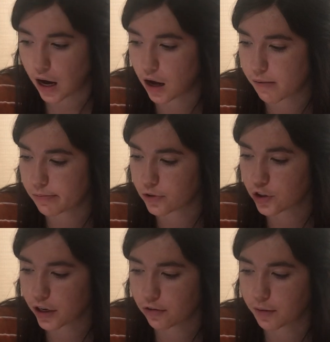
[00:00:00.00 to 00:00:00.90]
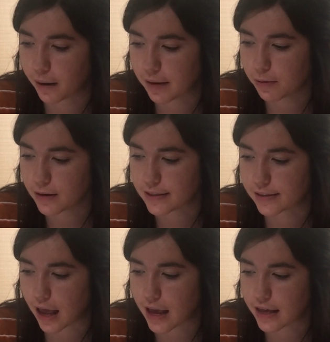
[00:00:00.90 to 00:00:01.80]
um, so the Bible is
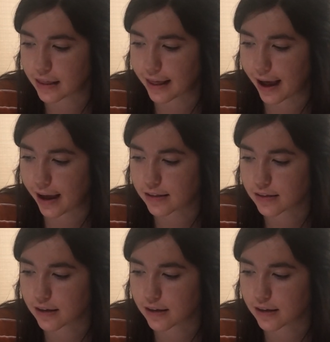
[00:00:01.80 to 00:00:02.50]
saying that